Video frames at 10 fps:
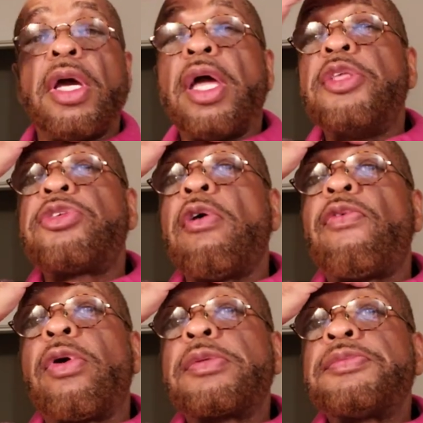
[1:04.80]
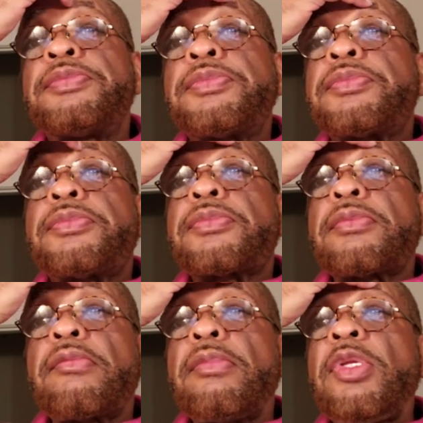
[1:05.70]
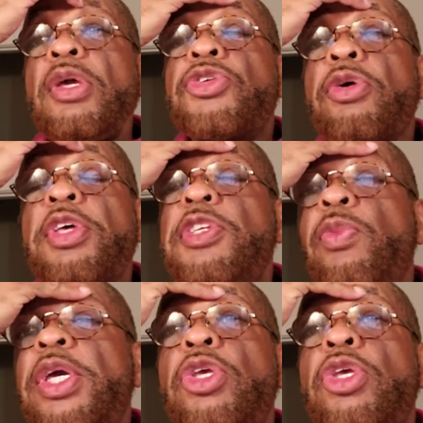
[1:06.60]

and so forth. So this week